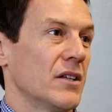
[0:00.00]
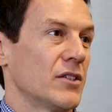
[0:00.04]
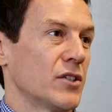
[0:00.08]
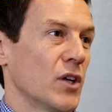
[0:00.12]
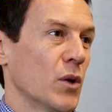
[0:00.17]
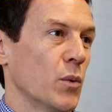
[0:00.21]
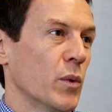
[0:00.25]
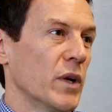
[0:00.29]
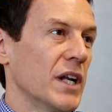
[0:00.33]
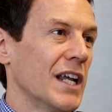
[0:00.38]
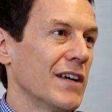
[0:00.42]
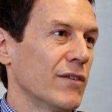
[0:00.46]

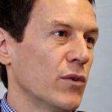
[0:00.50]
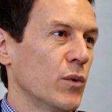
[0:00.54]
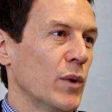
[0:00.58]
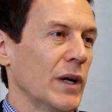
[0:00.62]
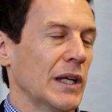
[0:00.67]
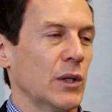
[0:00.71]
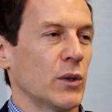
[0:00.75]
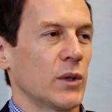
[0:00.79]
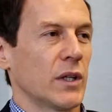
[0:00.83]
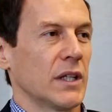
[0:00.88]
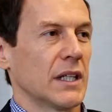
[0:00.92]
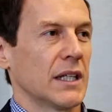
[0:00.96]
So whenever we're
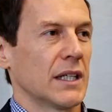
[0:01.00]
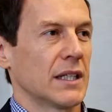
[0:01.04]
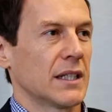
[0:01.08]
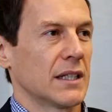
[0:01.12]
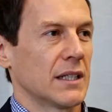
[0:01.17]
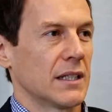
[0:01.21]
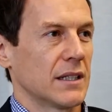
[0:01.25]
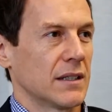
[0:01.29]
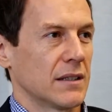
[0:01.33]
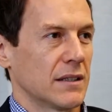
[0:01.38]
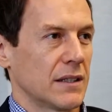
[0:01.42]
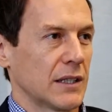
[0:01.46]
looking at
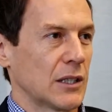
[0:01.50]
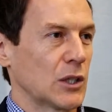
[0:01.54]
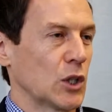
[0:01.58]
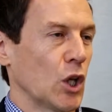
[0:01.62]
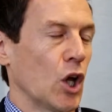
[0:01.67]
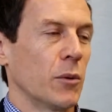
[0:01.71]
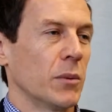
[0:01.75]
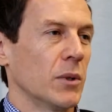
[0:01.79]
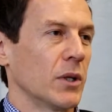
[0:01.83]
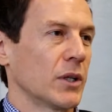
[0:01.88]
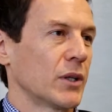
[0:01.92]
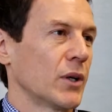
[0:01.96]
the global